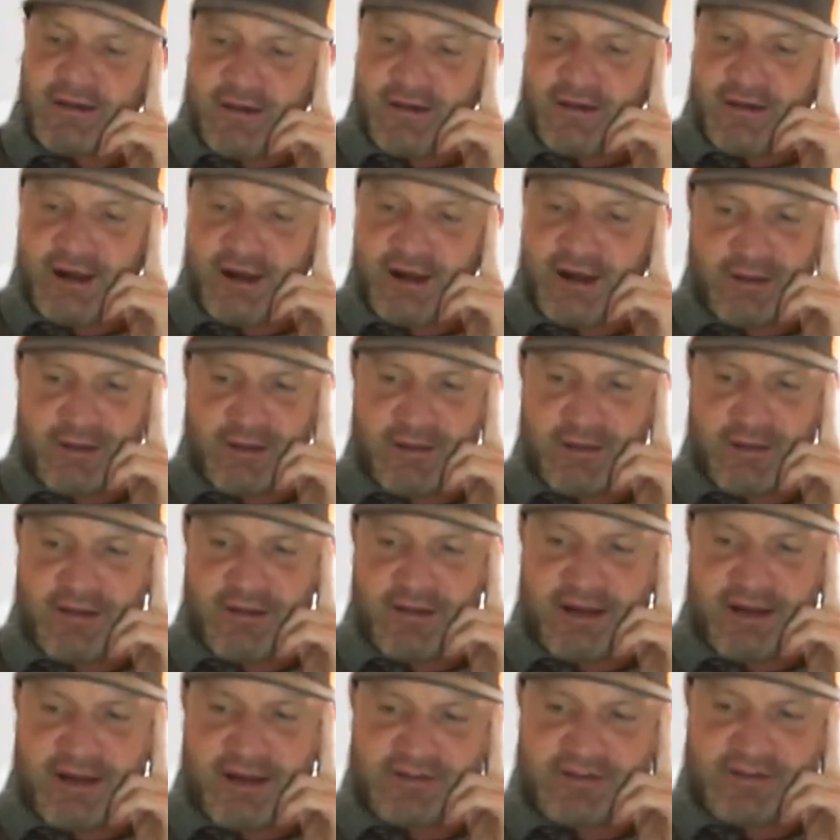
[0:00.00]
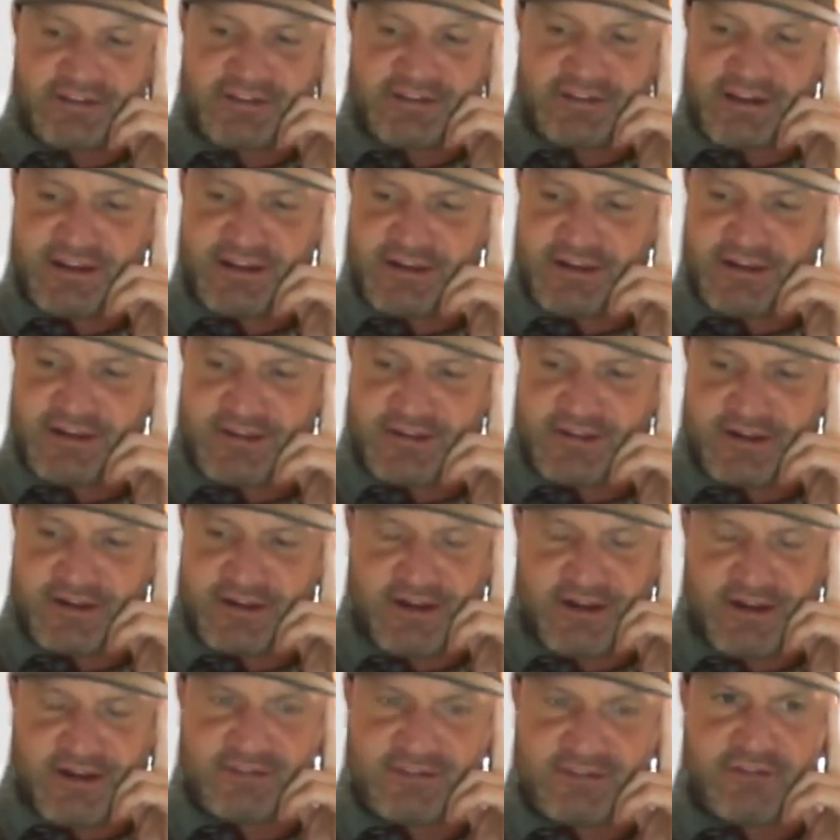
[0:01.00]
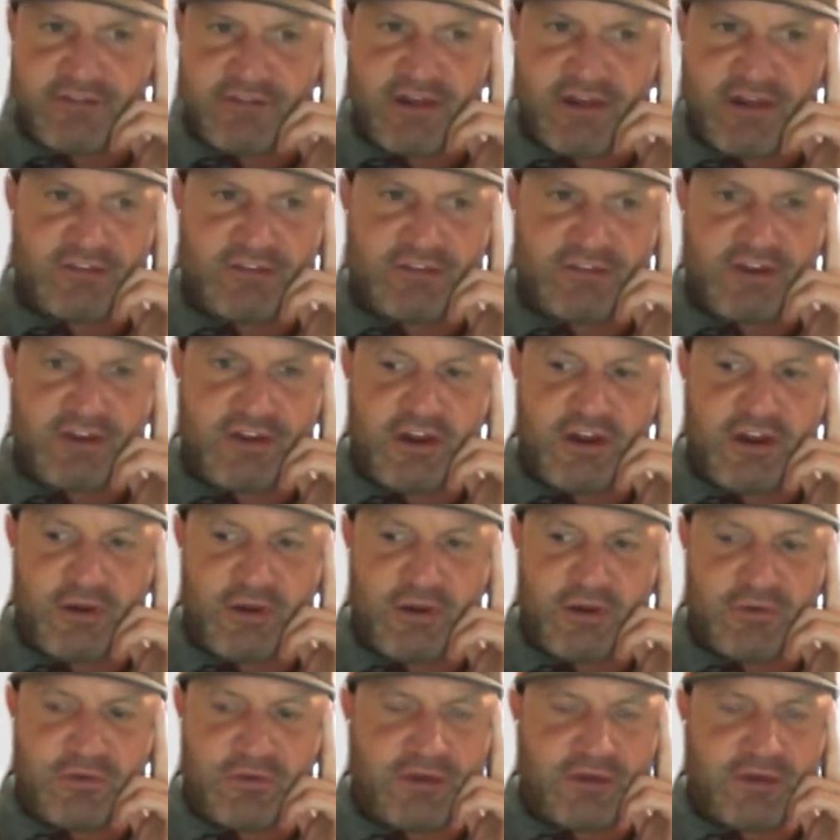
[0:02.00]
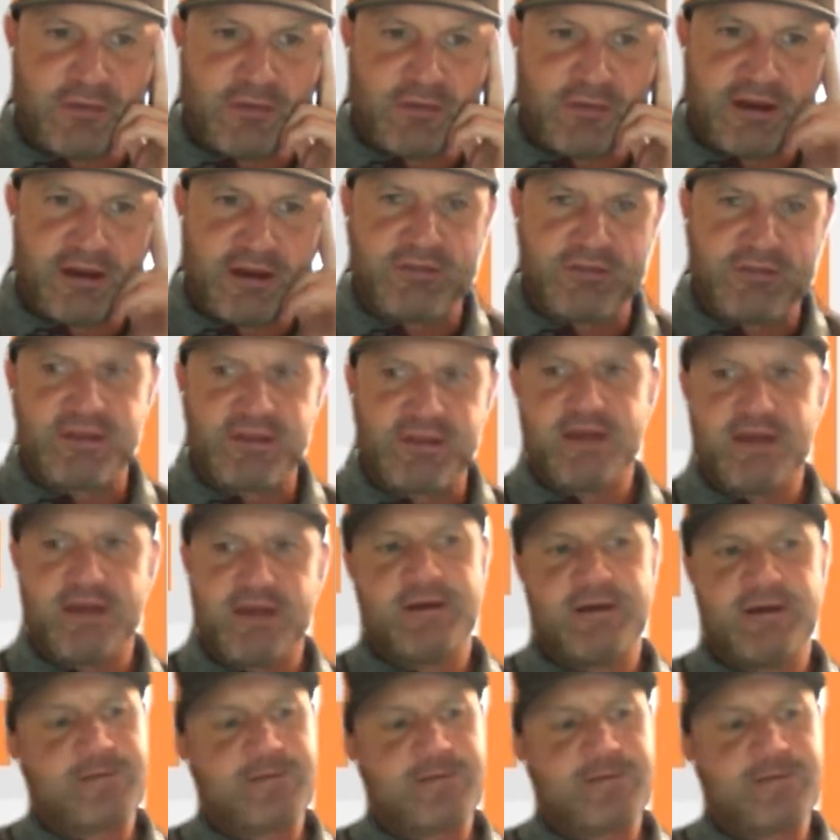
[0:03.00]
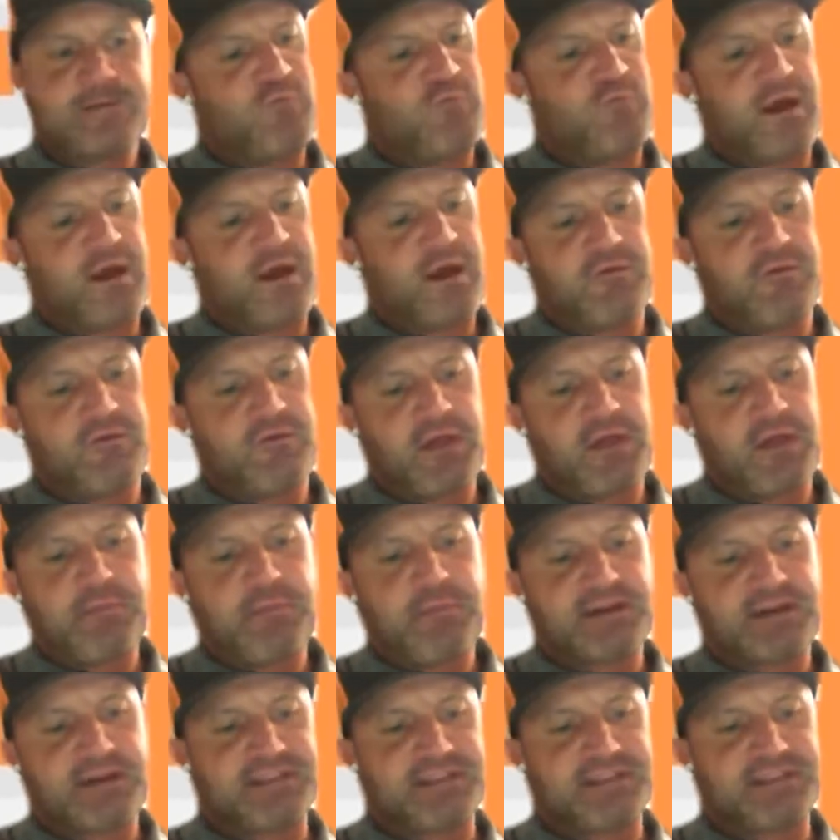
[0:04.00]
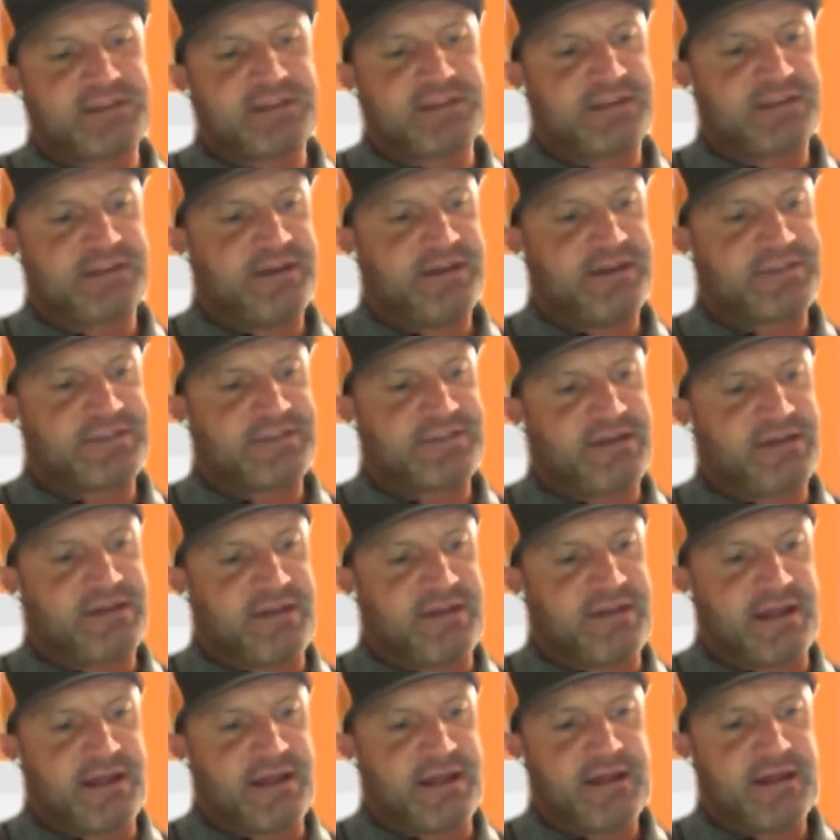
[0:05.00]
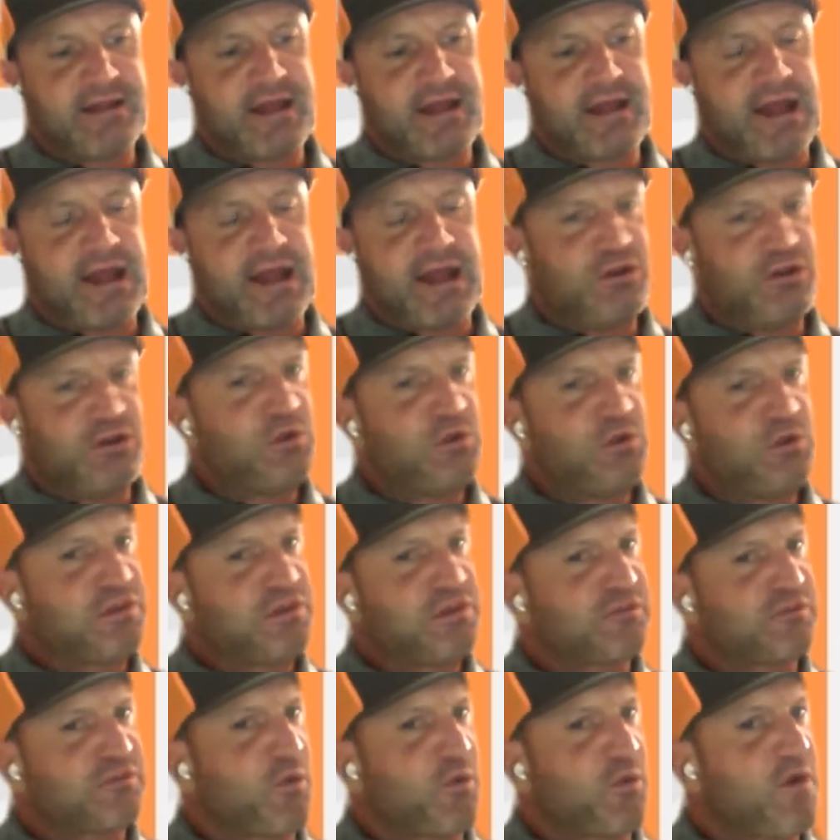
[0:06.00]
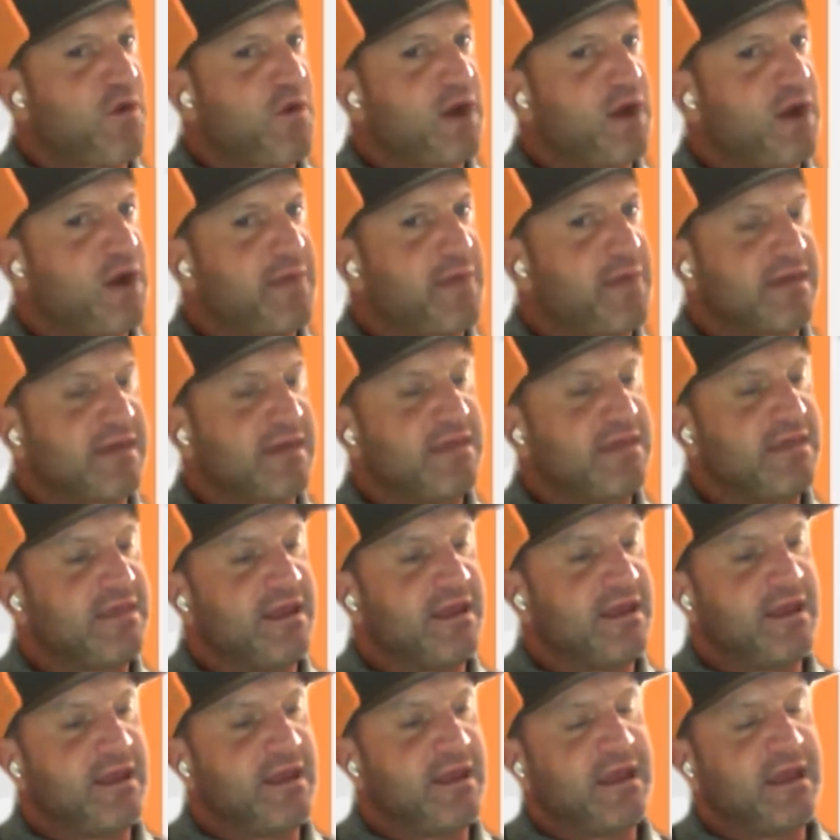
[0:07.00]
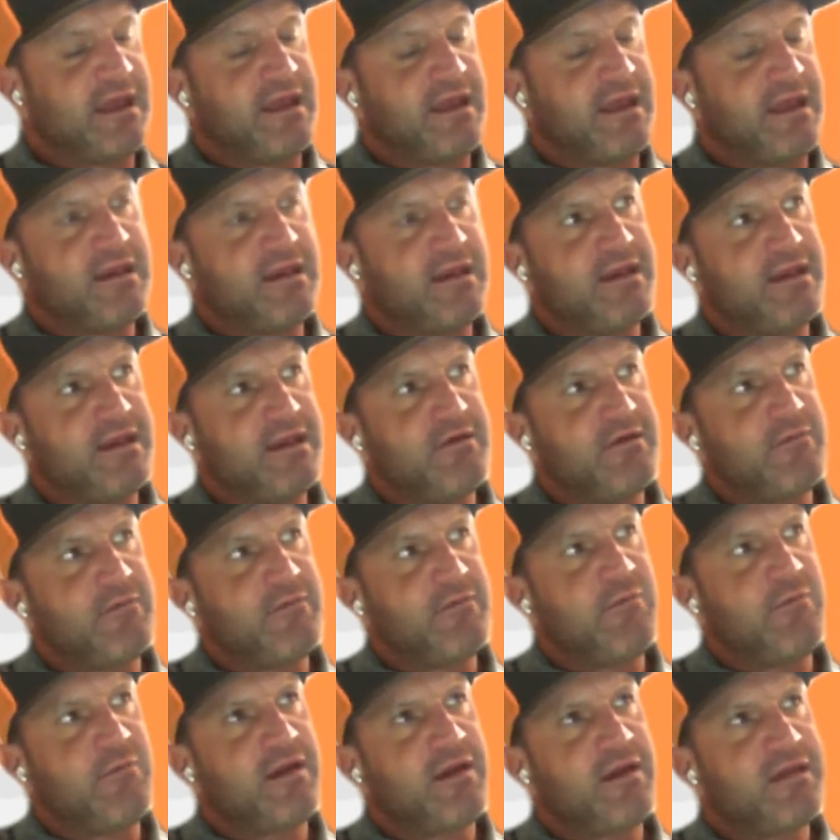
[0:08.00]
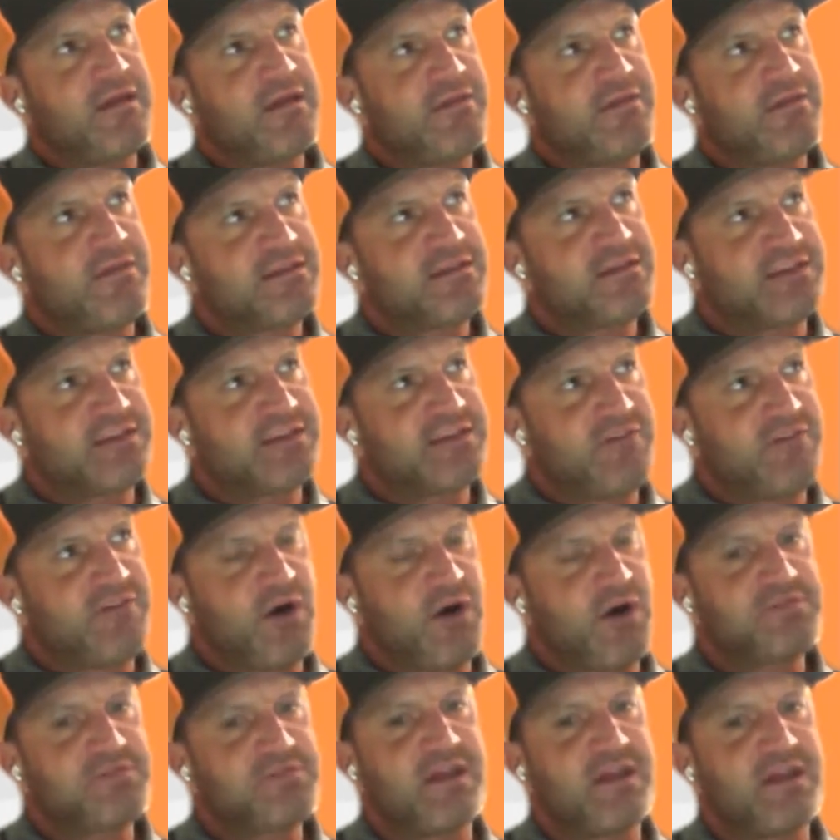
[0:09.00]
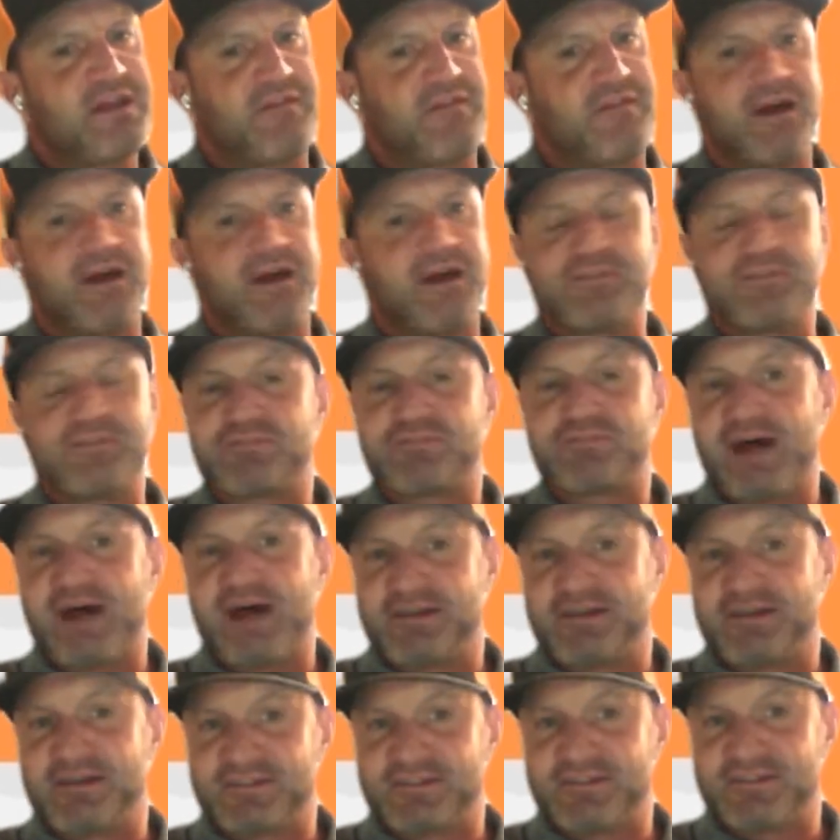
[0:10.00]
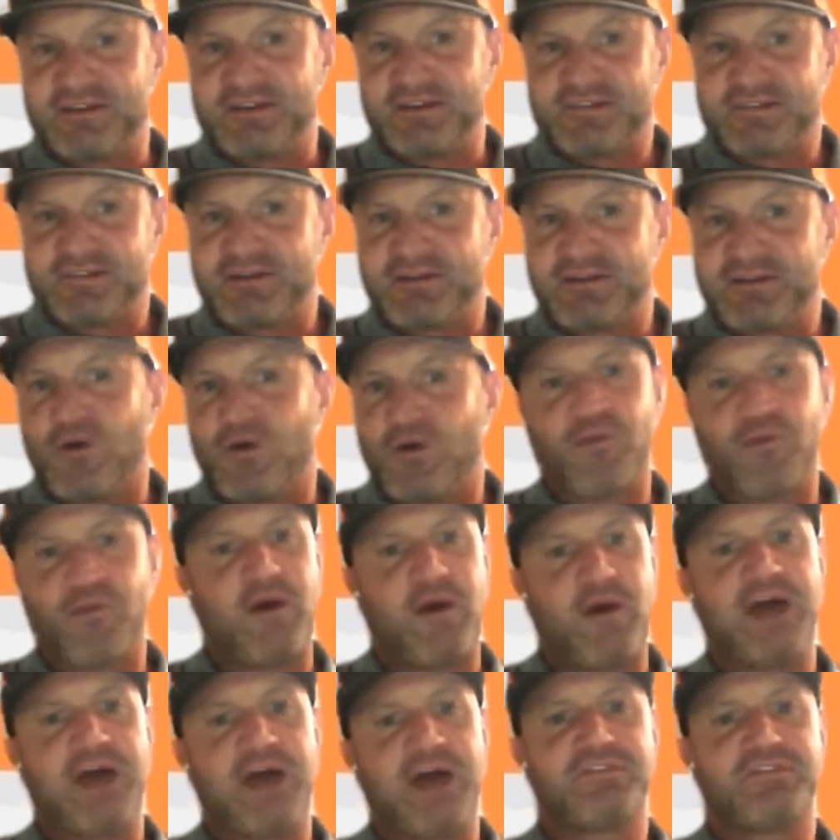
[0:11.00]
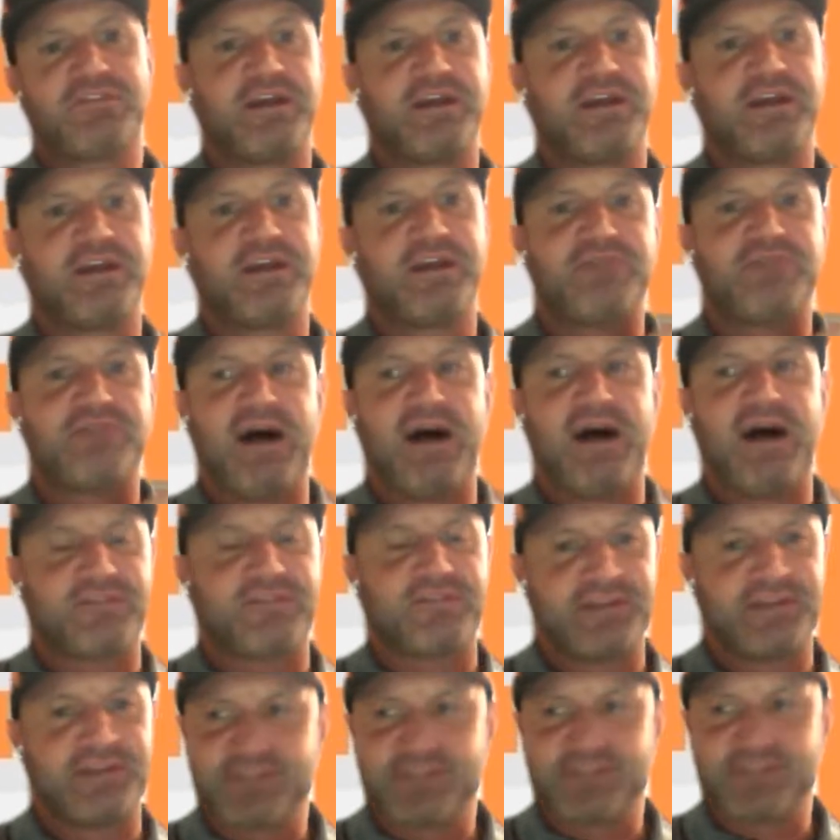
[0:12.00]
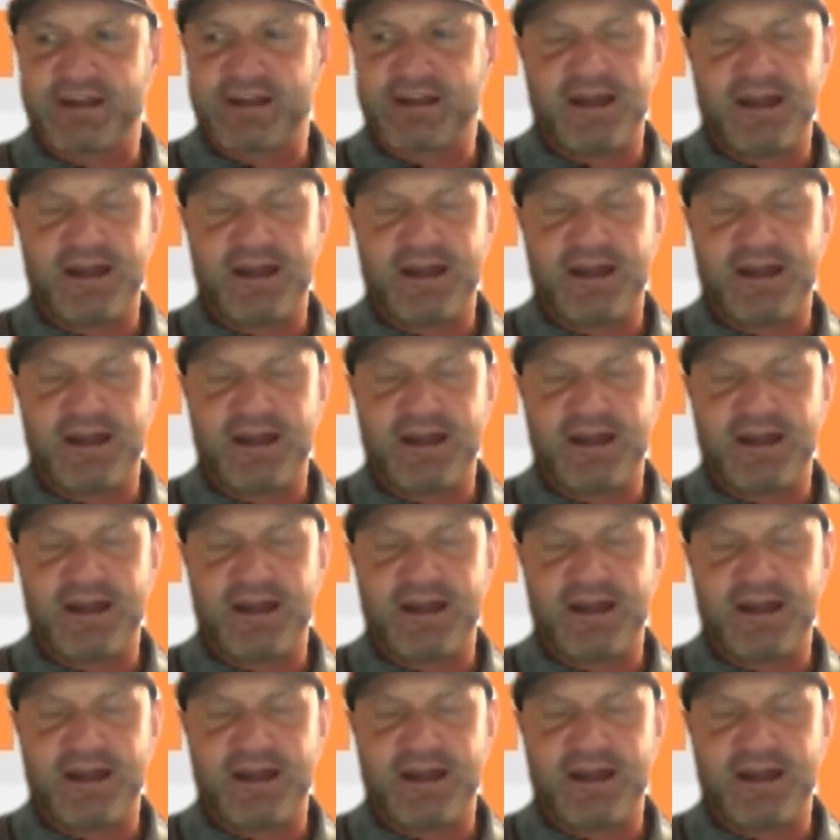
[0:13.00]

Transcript: I mean, obviously, technology has advanced huge. I mean, it's one of the biggest things is like I knew things were wrong back then, and one of the things I've always hated in life is fallacies, old wives' tales, fallacies, like